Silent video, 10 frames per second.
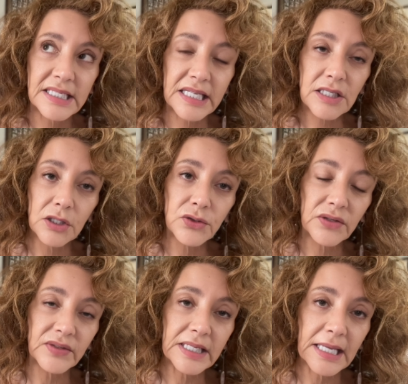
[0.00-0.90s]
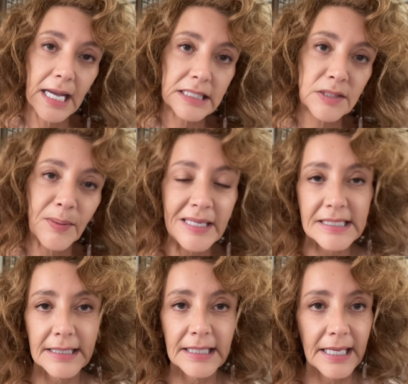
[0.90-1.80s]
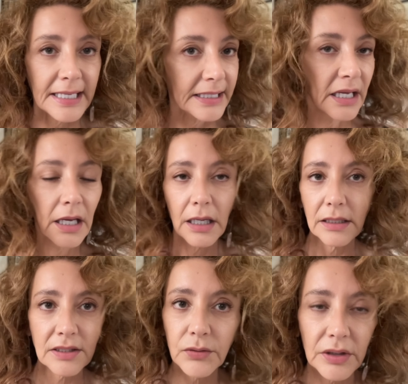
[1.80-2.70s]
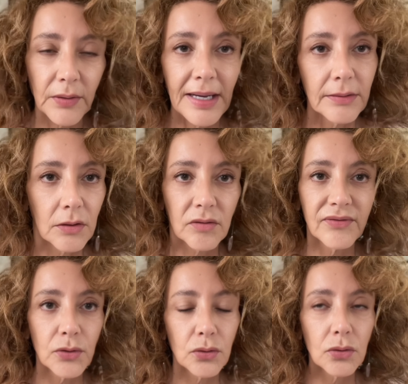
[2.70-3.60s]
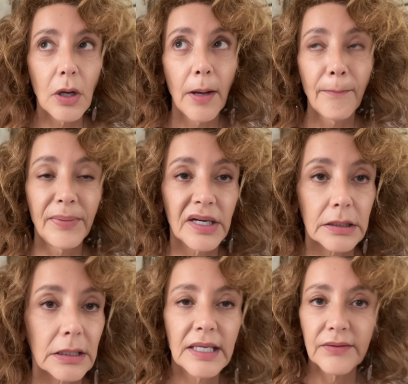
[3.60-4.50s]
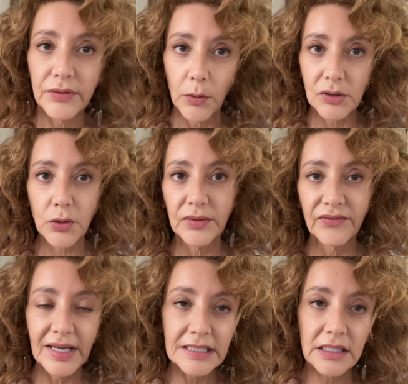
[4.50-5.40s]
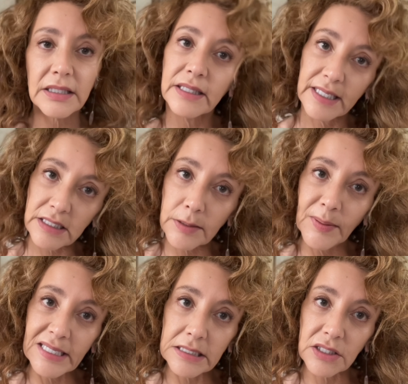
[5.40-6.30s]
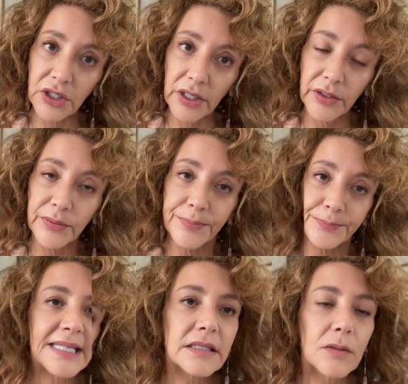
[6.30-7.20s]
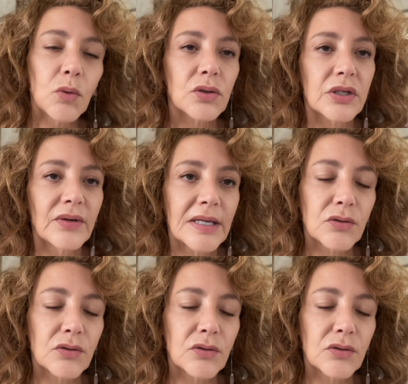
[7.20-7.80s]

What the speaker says: exclusively at Space NK. I don't know how long for, but if you want to invest, that's the place to go. Next, I walked around